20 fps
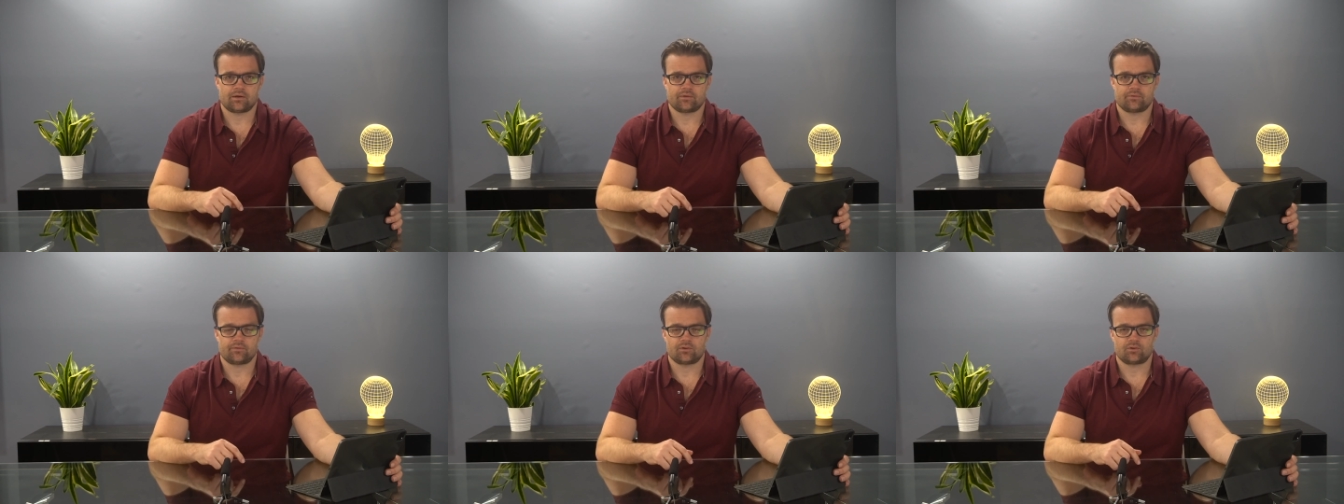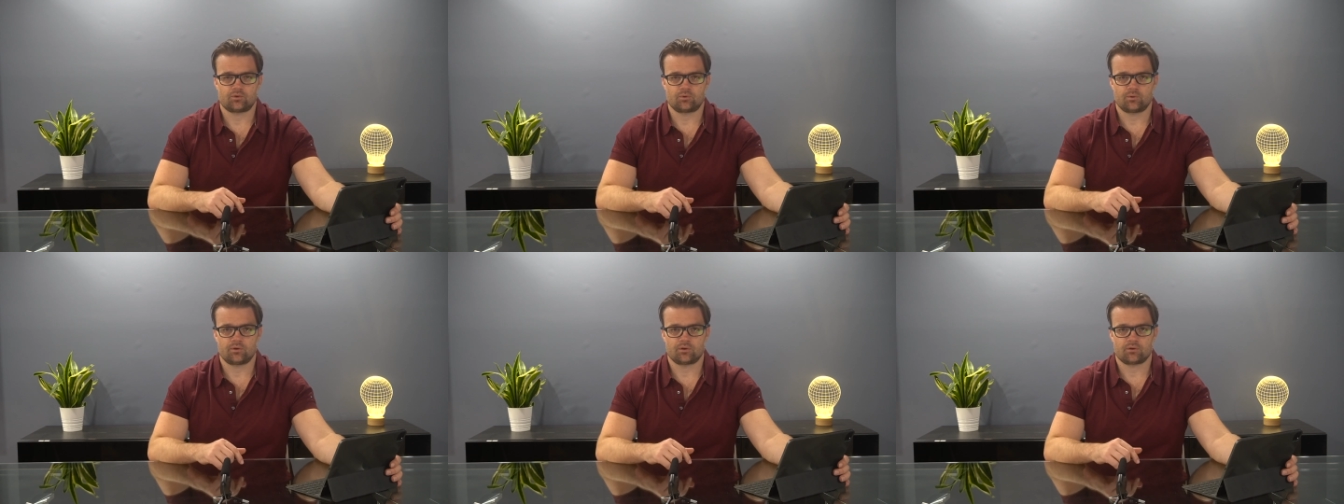the
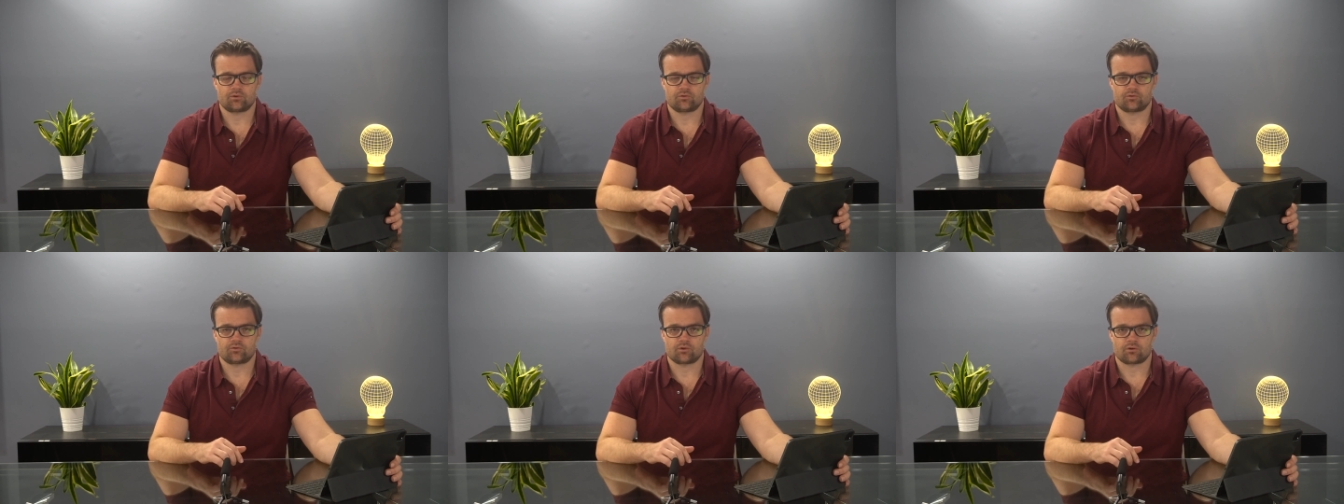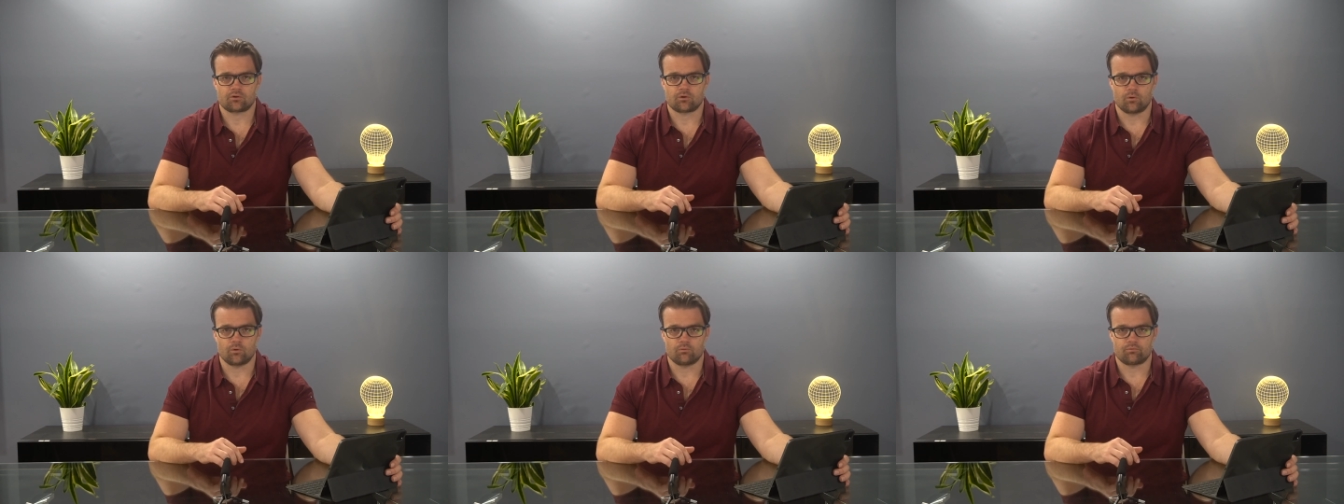2 years
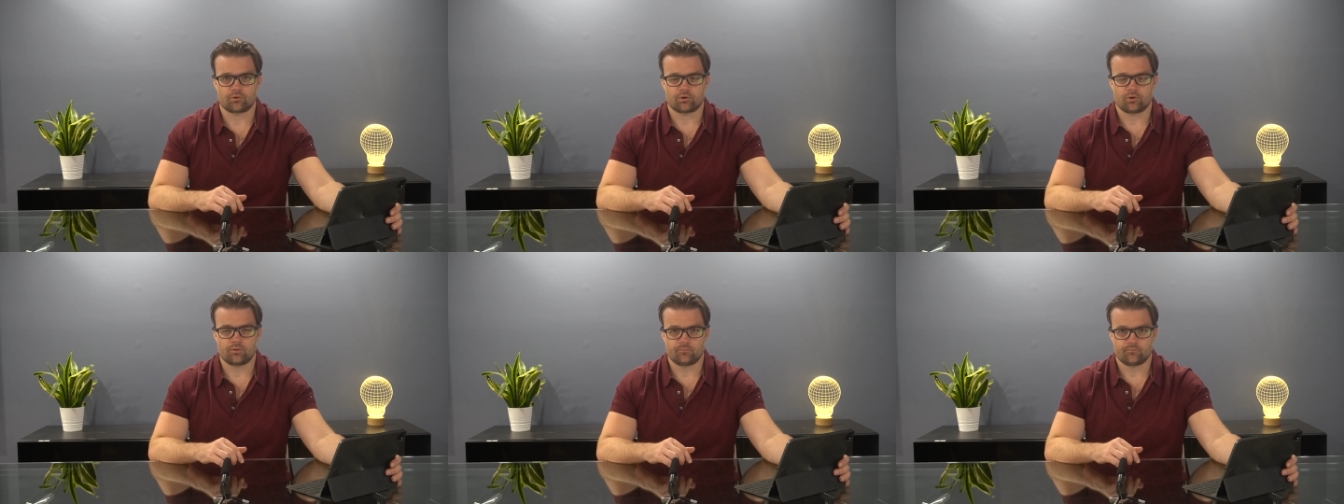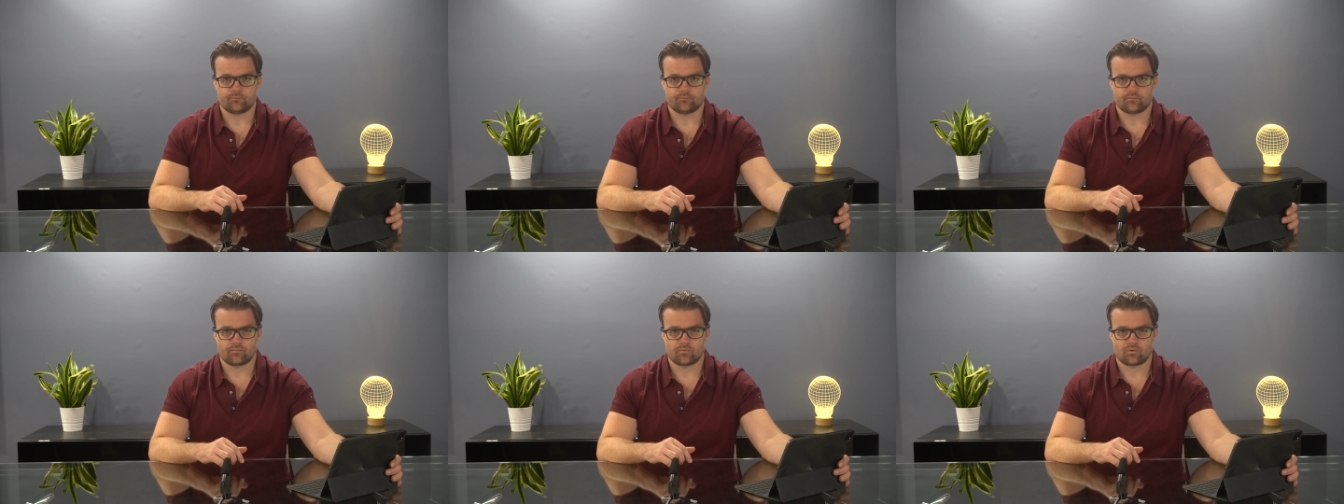are over,
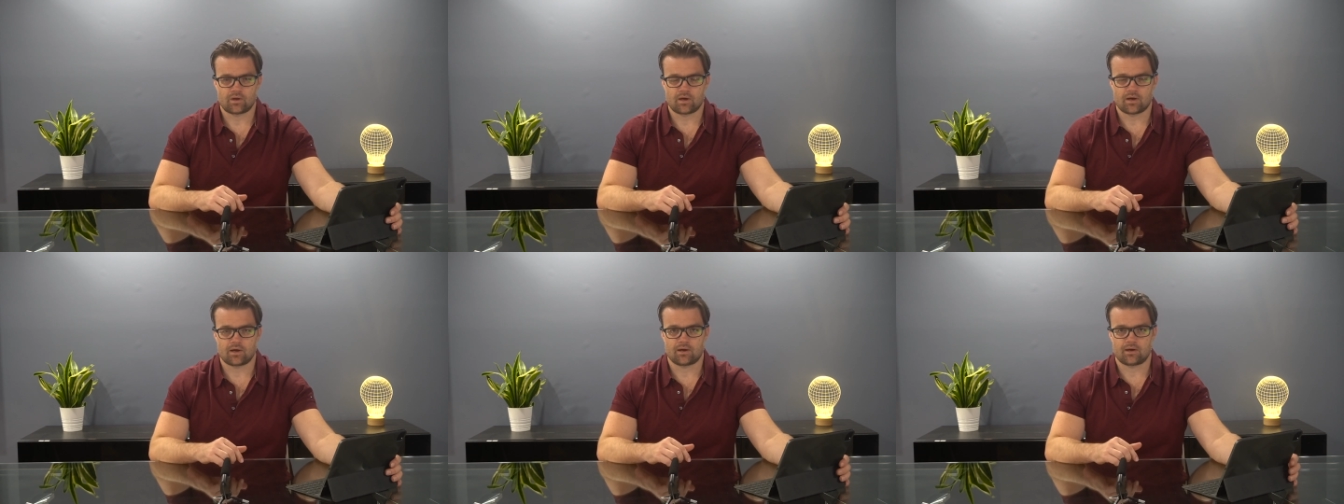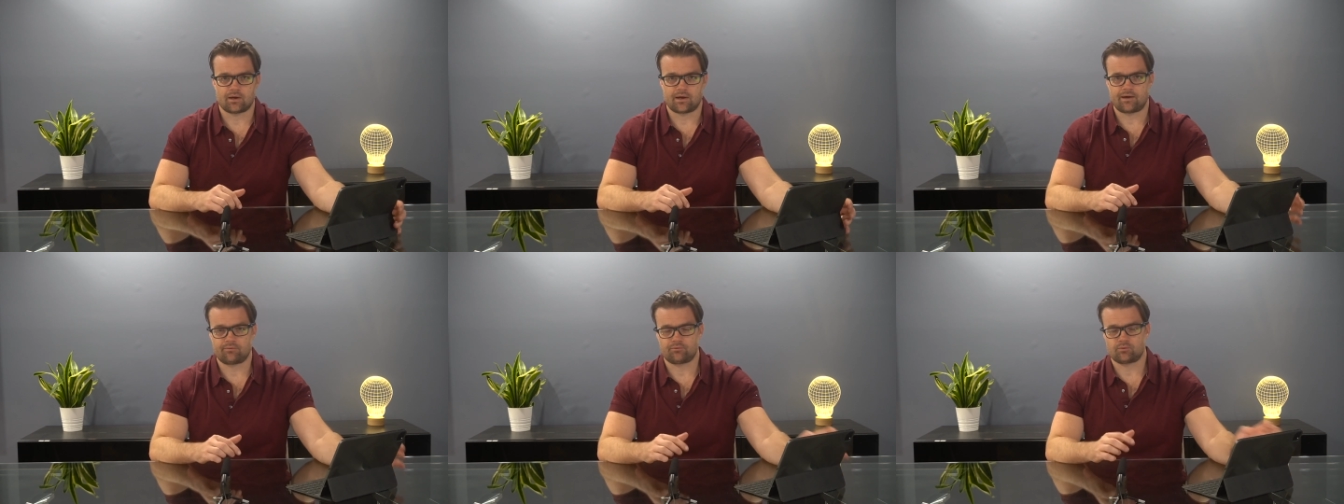
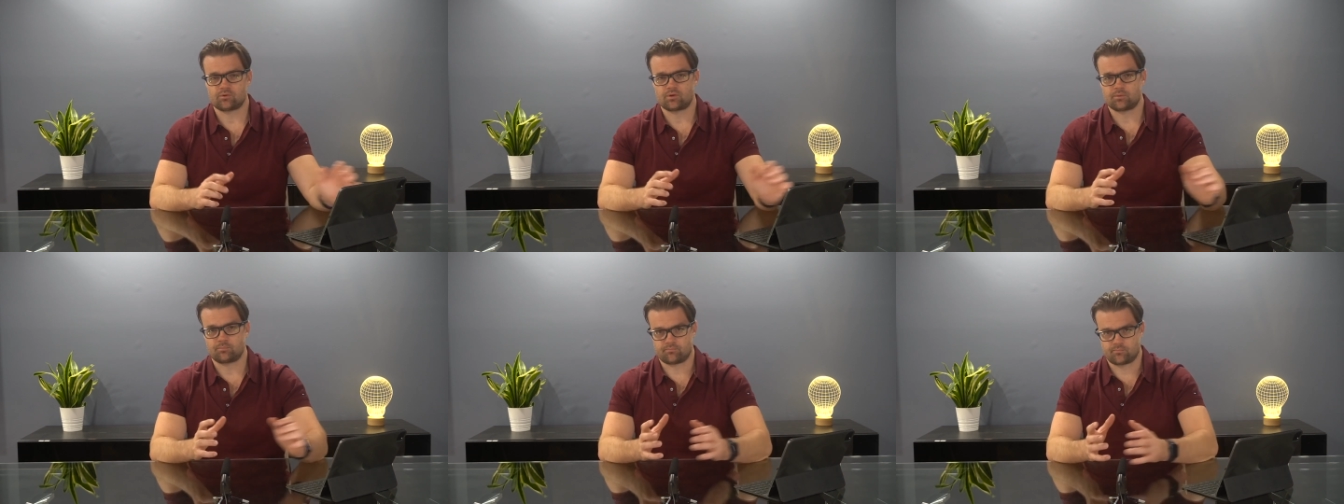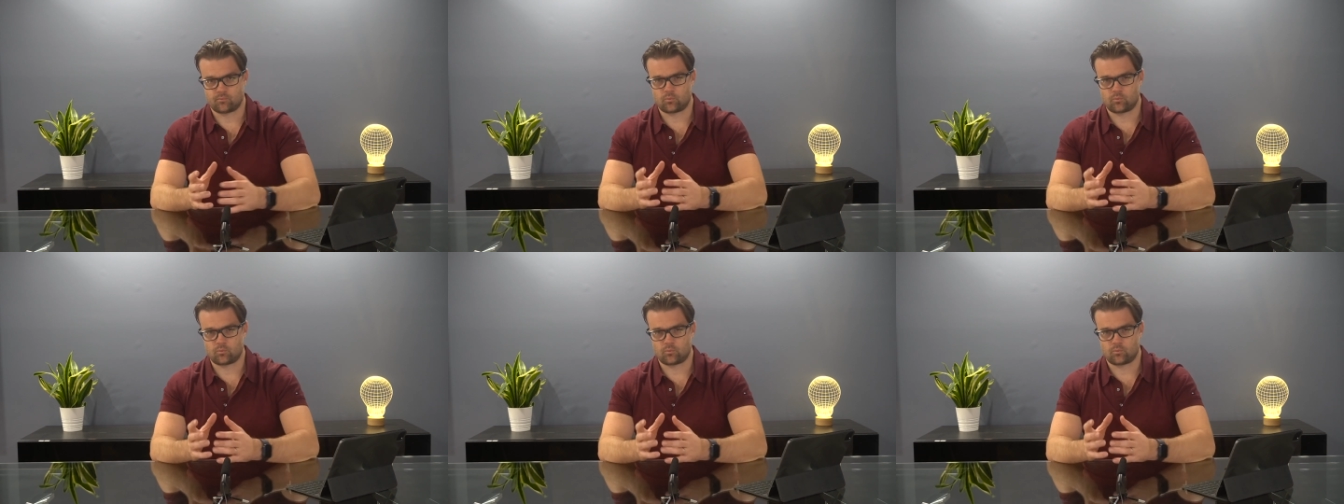after the